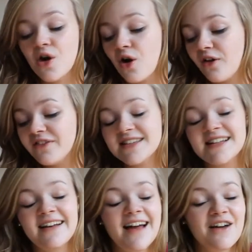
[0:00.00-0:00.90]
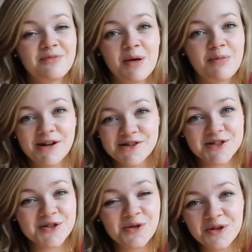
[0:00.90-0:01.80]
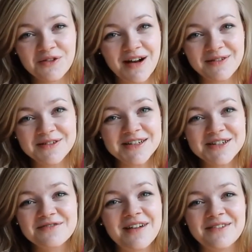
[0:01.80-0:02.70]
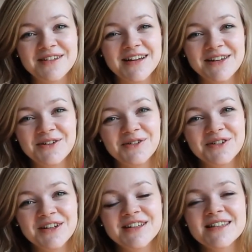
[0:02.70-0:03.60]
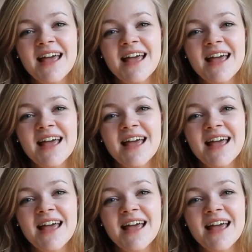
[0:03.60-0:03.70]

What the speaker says: obviously I have my precious corner rounder to round any corners,